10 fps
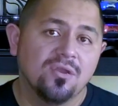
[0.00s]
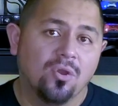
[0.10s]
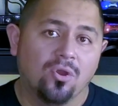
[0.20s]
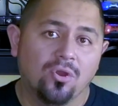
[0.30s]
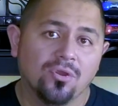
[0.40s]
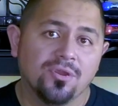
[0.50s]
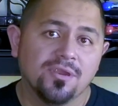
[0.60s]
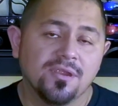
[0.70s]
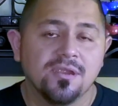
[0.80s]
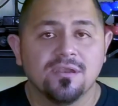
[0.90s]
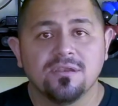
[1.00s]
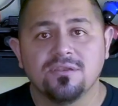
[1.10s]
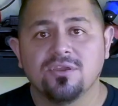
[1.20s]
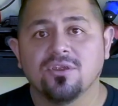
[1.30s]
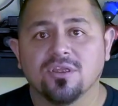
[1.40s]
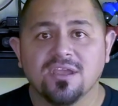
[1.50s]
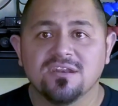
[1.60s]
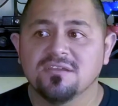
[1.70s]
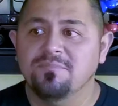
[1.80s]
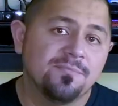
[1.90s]
or you're going
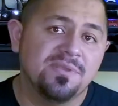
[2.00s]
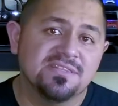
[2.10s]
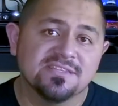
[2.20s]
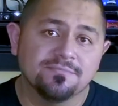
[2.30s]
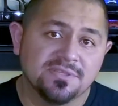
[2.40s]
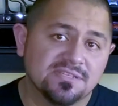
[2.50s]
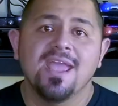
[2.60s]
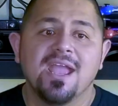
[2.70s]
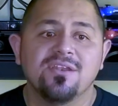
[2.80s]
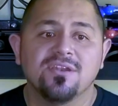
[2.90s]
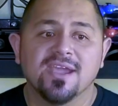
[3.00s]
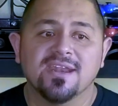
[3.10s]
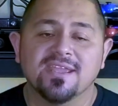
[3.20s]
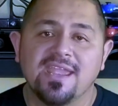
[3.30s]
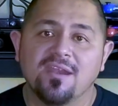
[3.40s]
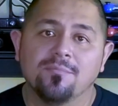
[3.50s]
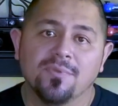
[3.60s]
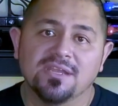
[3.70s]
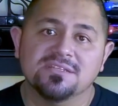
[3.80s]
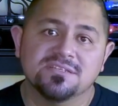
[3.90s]
to be dismissive and you're not going to care
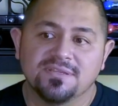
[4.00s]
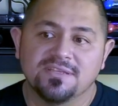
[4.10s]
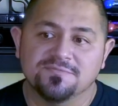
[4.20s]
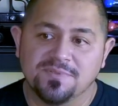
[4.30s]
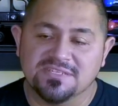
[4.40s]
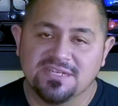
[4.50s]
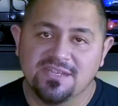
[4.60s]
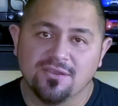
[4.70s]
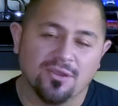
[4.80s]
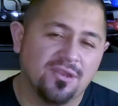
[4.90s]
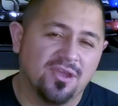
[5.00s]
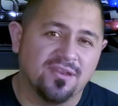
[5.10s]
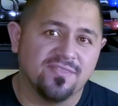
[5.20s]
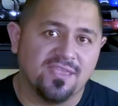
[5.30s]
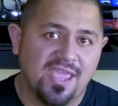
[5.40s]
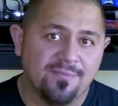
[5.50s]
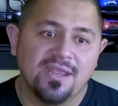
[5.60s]
much, especially early on in the game.